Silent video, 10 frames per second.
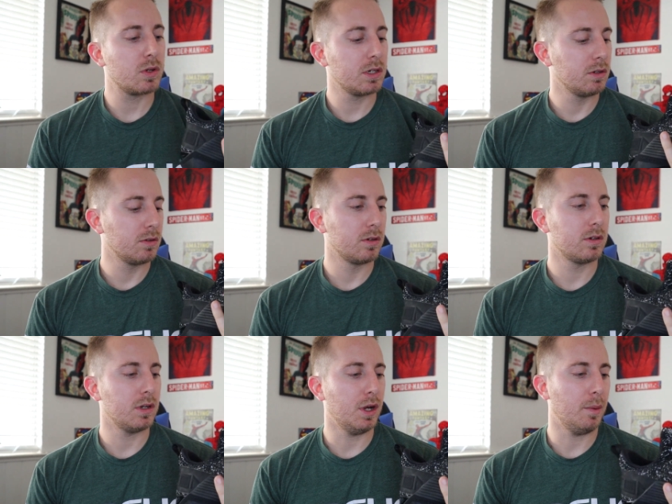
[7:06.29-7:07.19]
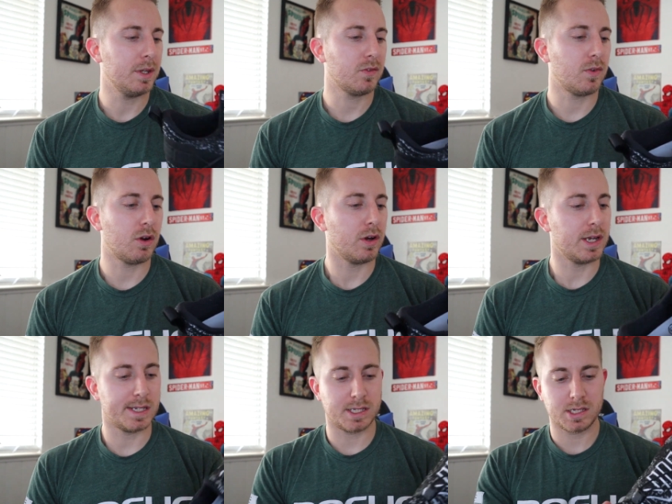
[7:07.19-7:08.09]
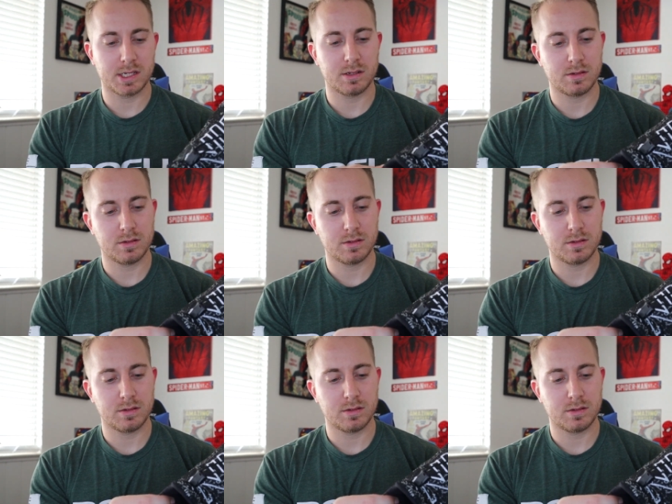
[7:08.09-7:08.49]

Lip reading: one, as far as